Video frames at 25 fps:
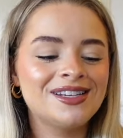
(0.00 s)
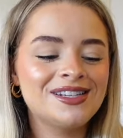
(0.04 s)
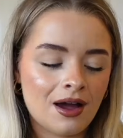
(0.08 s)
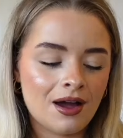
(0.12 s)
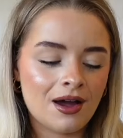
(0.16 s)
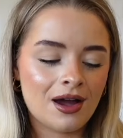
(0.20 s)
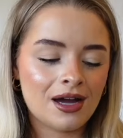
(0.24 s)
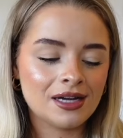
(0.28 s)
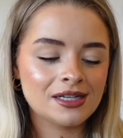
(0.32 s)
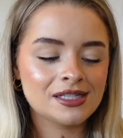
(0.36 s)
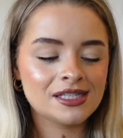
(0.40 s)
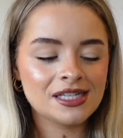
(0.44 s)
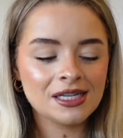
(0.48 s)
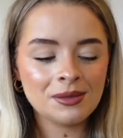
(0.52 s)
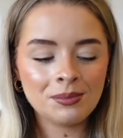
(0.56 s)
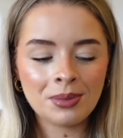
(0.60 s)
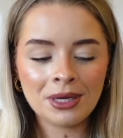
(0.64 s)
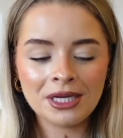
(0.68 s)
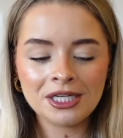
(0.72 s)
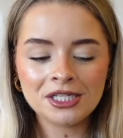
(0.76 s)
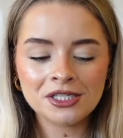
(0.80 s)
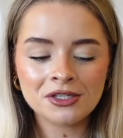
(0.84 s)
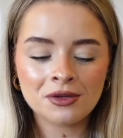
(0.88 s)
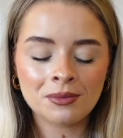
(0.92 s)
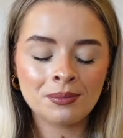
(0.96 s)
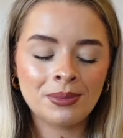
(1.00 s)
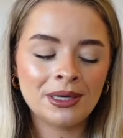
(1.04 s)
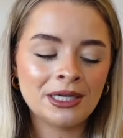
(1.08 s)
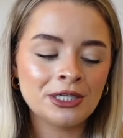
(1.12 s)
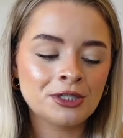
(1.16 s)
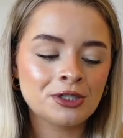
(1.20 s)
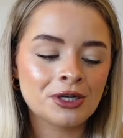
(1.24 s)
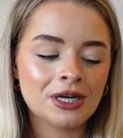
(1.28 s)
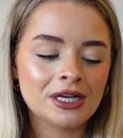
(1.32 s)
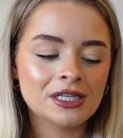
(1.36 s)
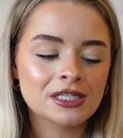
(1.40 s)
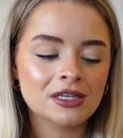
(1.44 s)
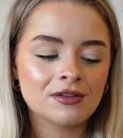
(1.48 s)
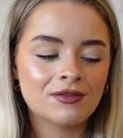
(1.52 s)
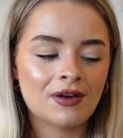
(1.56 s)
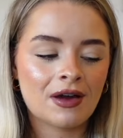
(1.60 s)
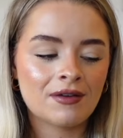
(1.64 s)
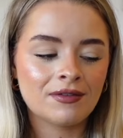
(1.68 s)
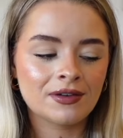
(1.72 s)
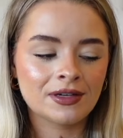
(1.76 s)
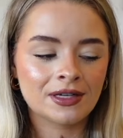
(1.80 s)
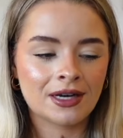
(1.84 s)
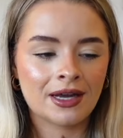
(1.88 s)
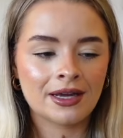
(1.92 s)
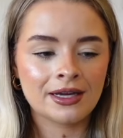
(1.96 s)
uh, I've seen pictures on Pinterest of
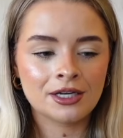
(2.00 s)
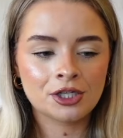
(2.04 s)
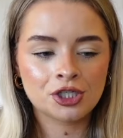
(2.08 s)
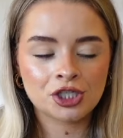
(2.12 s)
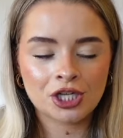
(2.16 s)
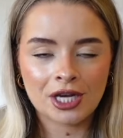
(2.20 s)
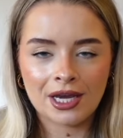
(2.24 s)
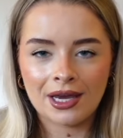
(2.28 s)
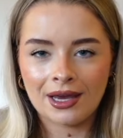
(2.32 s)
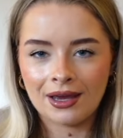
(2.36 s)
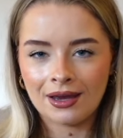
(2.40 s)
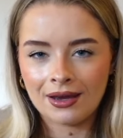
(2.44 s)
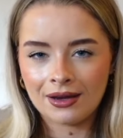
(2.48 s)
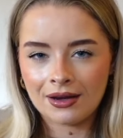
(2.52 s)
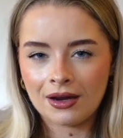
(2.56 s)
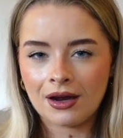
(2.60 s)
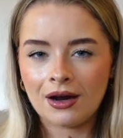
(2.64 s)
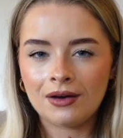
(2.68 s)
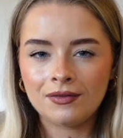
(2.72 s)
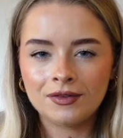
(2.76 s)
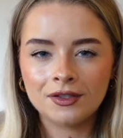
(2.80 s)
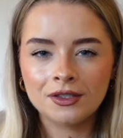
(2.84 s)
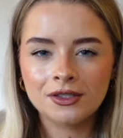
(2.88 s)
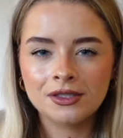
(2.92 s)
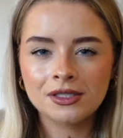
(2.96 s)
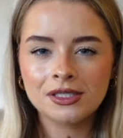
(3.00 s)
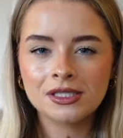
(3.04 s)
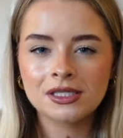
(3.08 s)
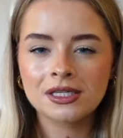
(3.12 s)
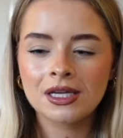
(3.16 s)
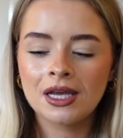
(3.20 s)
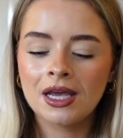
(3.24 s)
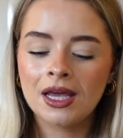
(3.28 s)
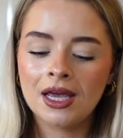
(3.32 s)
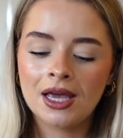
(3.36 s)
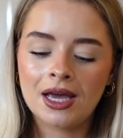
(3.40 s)
having like chair covers,